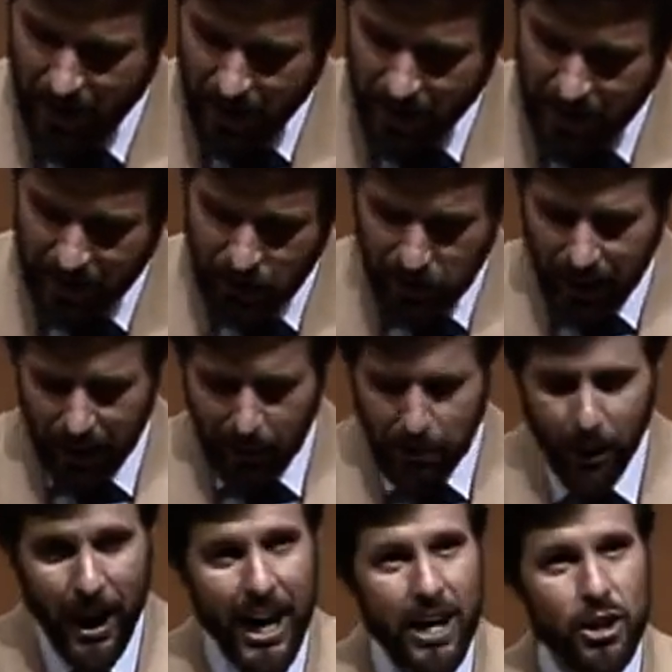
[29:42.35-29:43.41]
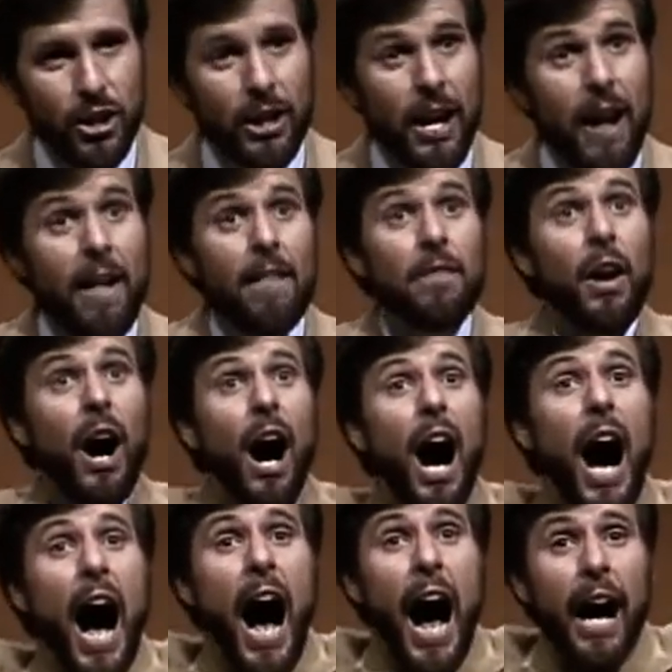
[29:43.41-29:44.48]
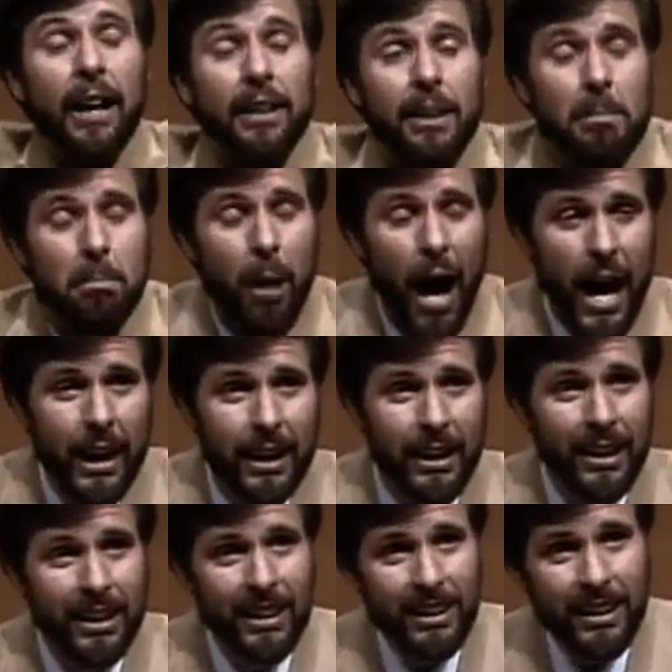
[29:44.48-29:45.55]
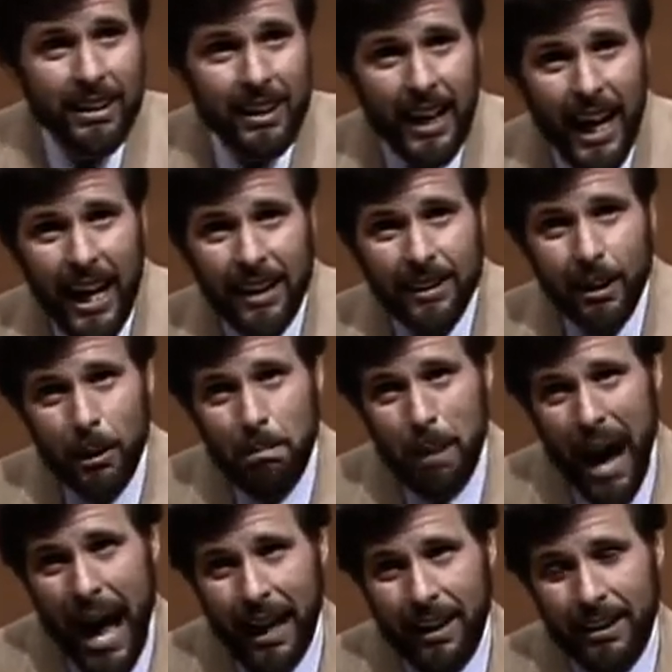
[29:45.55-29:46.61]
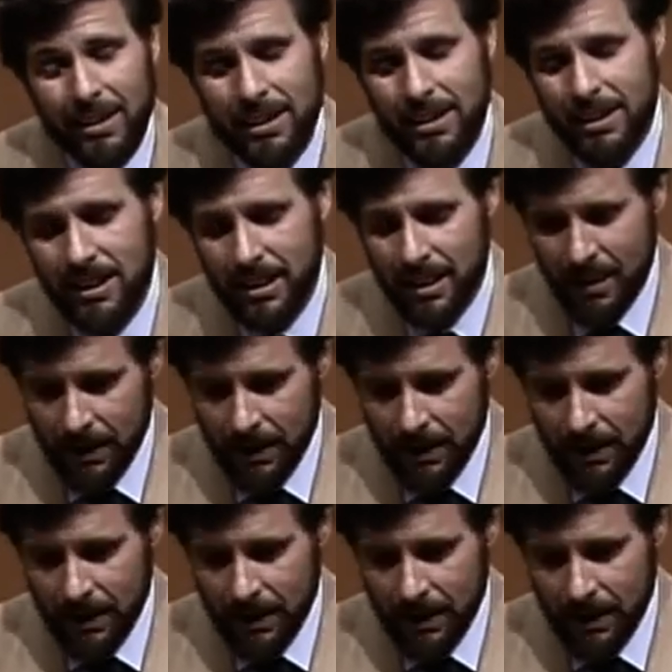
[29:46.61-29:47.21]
In celebration, the high and the mighty gain their balance,